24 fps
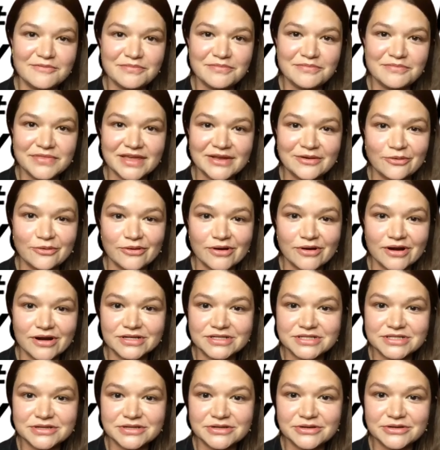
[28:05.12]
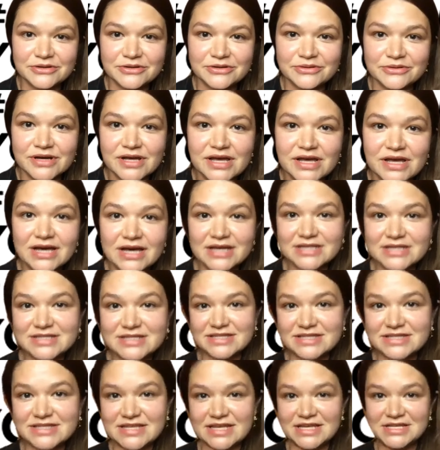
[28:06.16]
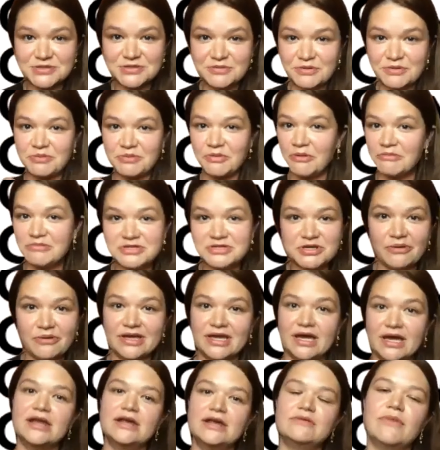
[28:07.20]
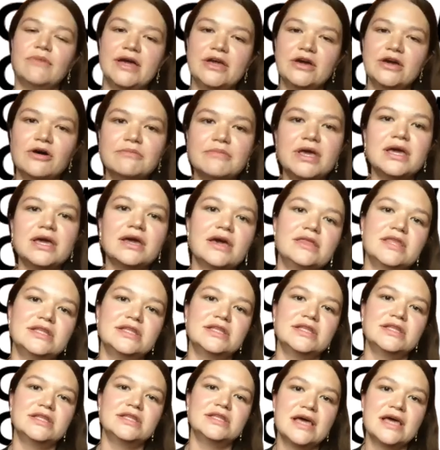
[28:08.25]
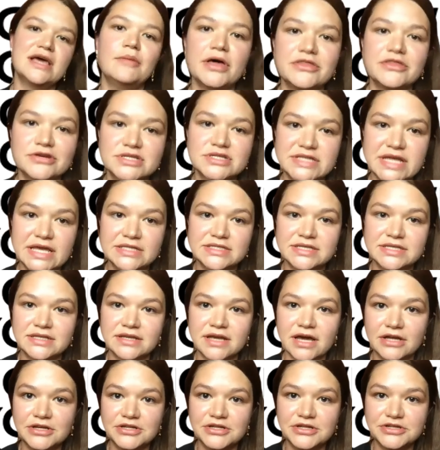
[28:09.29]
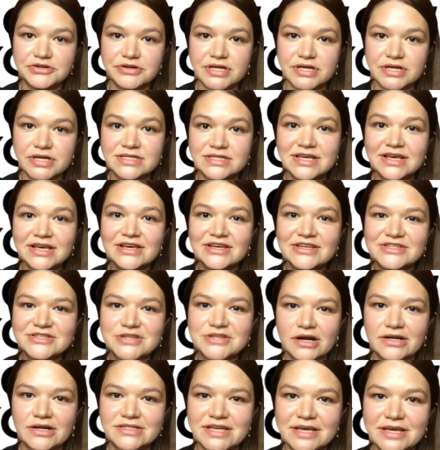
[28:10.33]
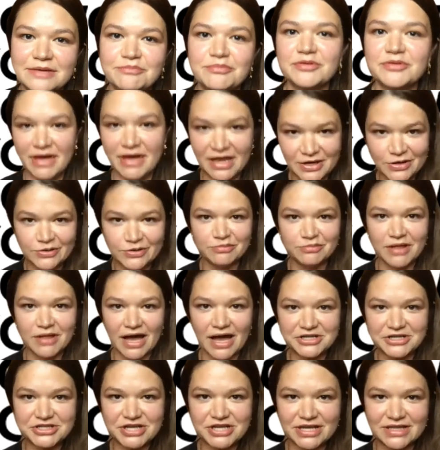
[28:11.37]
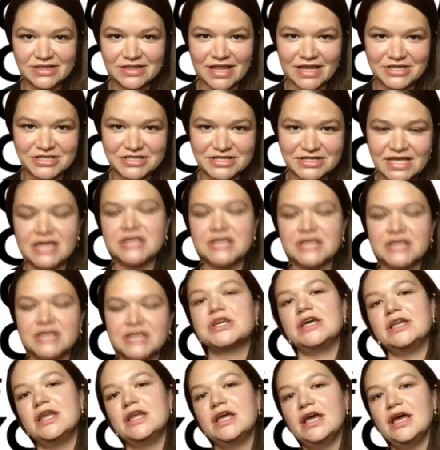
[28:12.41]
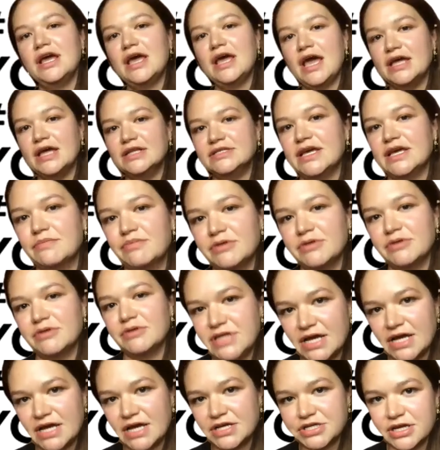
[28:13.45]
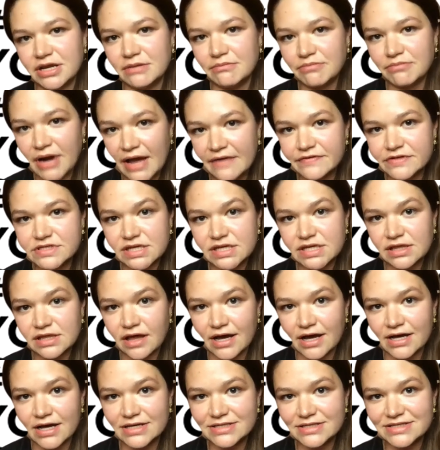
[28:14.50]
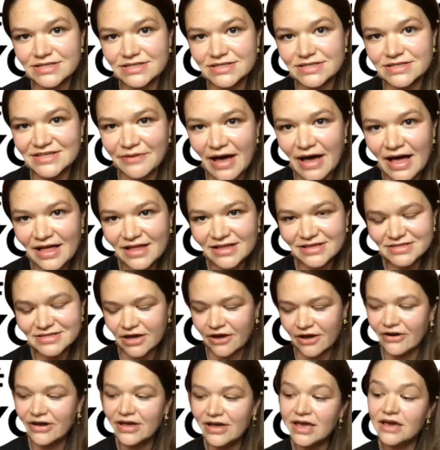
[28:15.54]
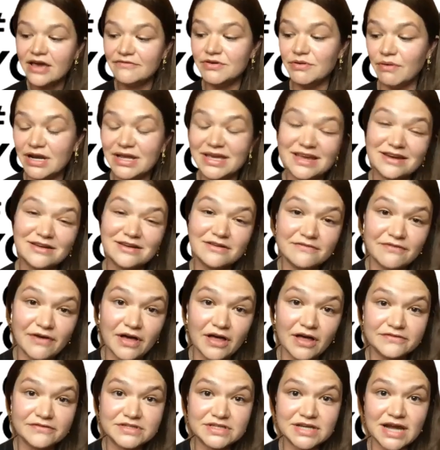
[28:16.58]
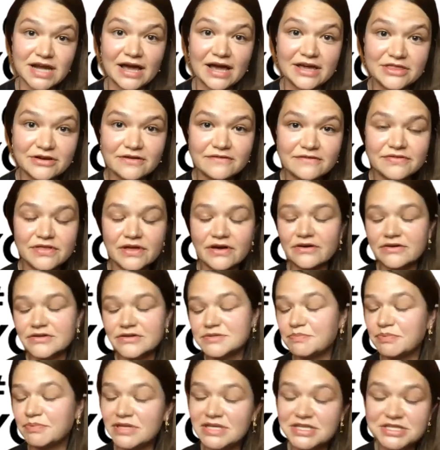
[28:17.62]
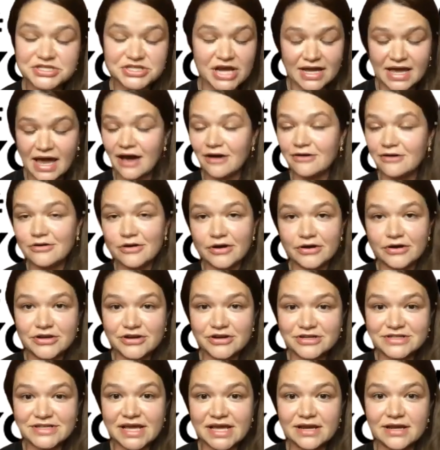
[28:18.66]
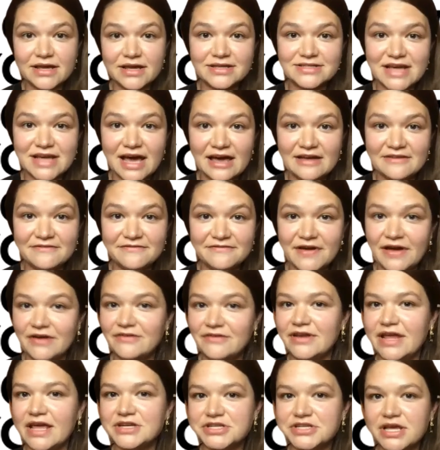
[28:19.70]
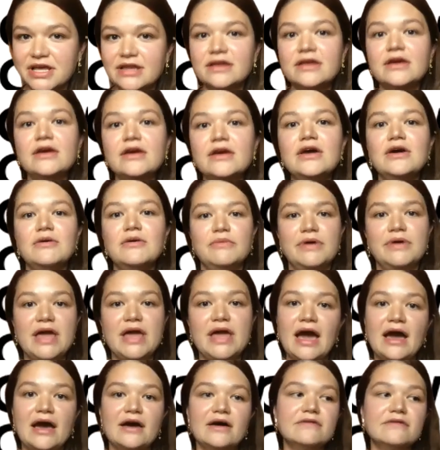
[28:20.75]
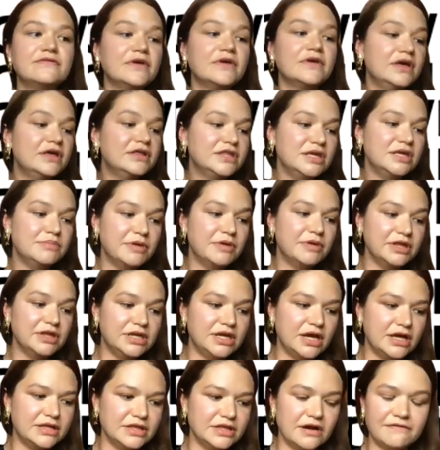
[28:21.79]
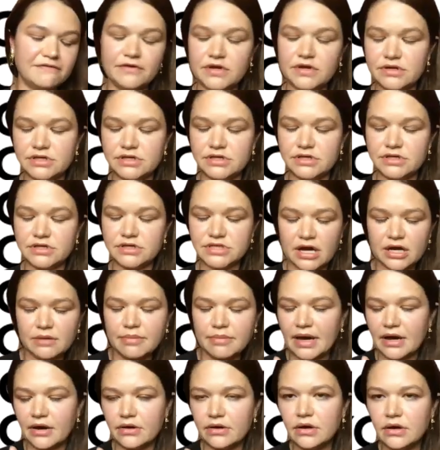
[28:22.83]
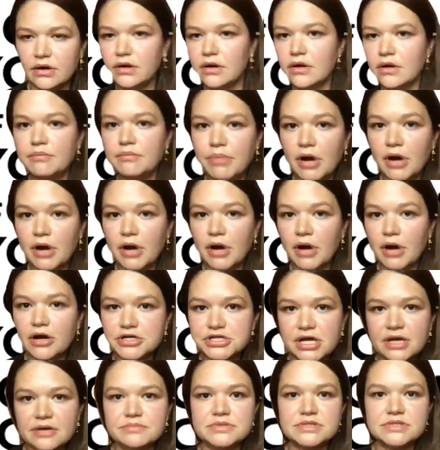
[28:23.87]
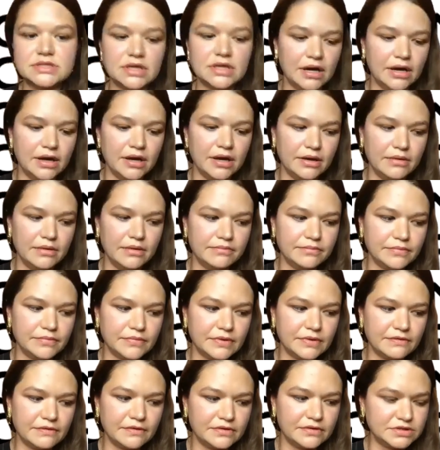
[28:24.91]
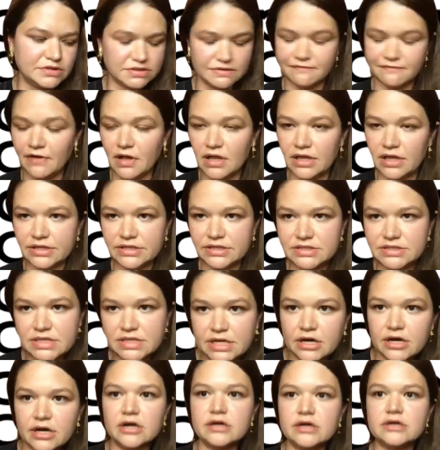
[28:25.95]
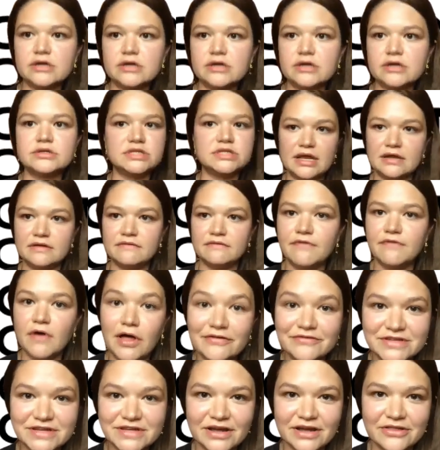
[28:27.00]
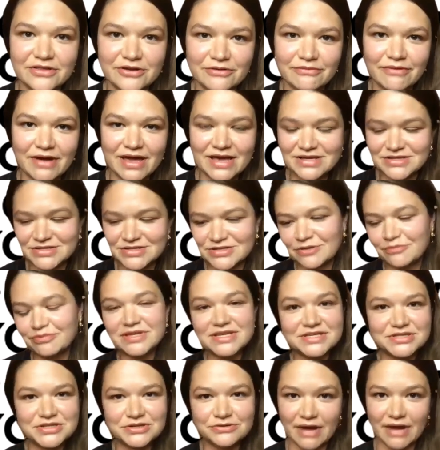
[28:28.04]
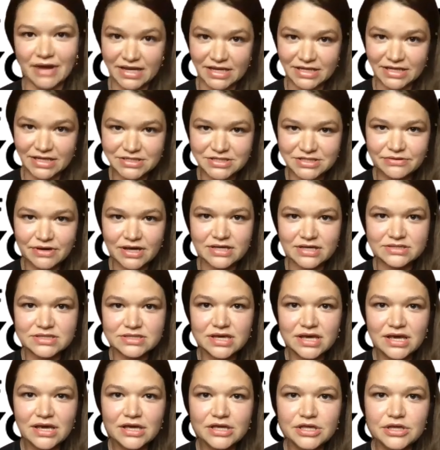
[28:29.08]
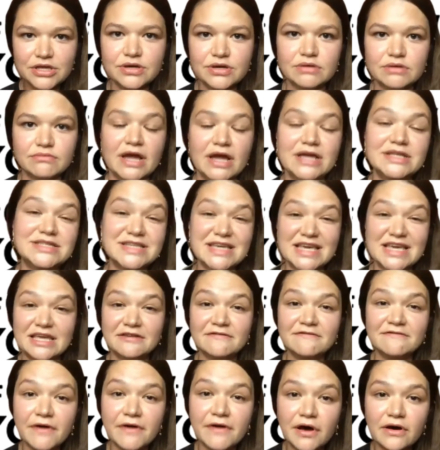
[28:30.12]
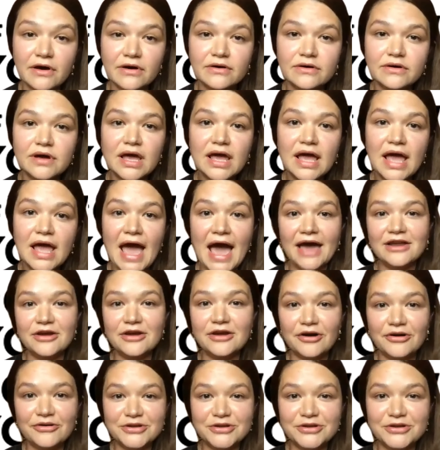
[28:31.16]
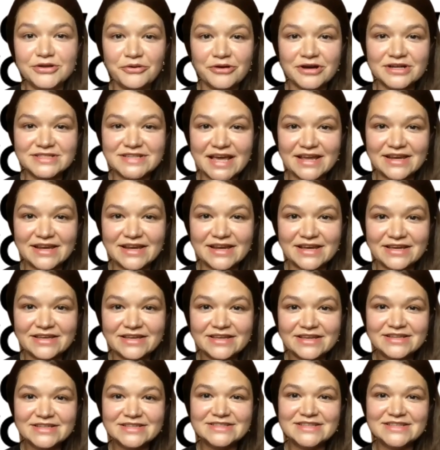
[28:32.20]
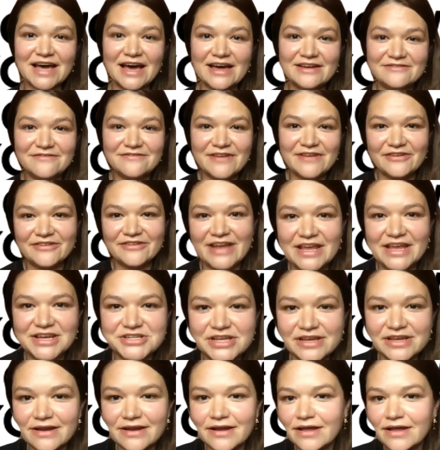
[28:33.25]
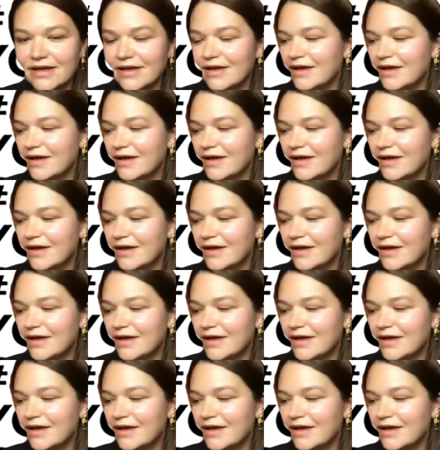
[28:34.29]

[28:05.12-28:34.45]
in order to assist with what was going on in Wyoming, and then to help other states and countries start to implement new blockchain legislation and data protection and privacy laws as well. So if you want to get involved in either of those, please check out ownyourdata.foundation. We have the ability on there for you to talk about partnerships, to volunteer, to get involved in other ways. So please do write into us. You can write to info@ownyourdata.foundation.